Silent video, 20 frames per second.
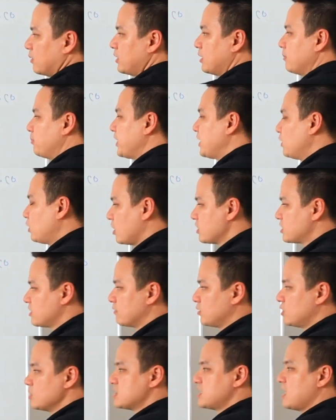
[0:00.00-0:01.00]
we're bringing cost
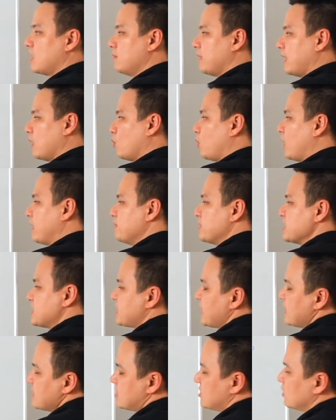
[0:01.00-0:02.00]
of goods down by
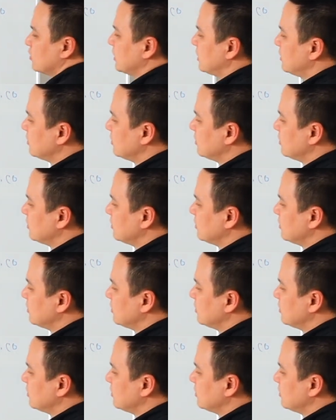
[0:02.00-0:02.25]
1%. So we're